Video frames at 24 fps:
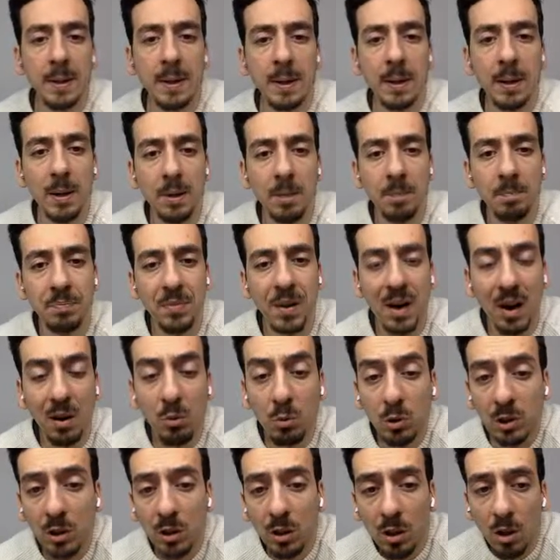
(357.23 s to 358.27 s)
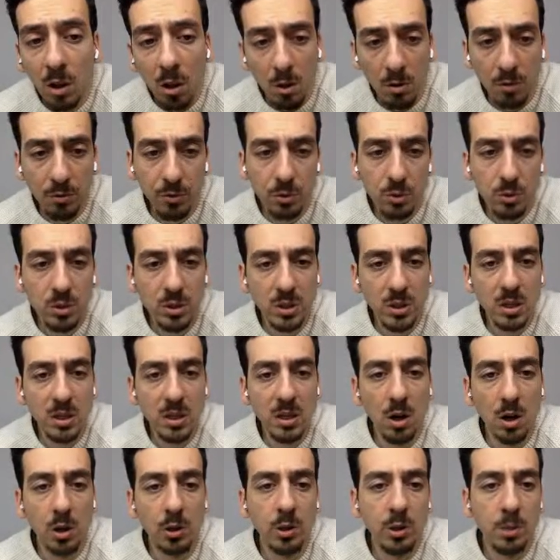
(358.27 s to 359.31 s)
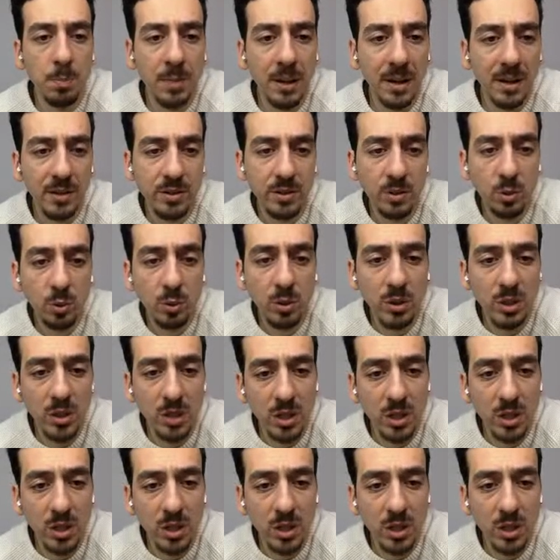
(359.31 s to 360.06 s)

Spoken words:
I would love to see other banks do this